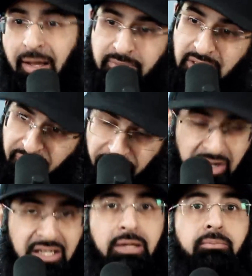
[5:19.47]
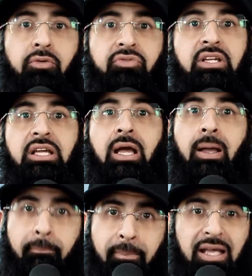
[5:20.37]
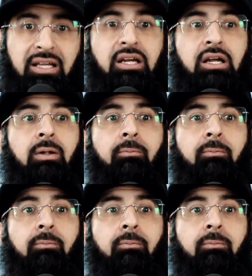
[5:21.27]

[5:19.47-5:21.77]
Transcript: I'm defending Mufti Menk,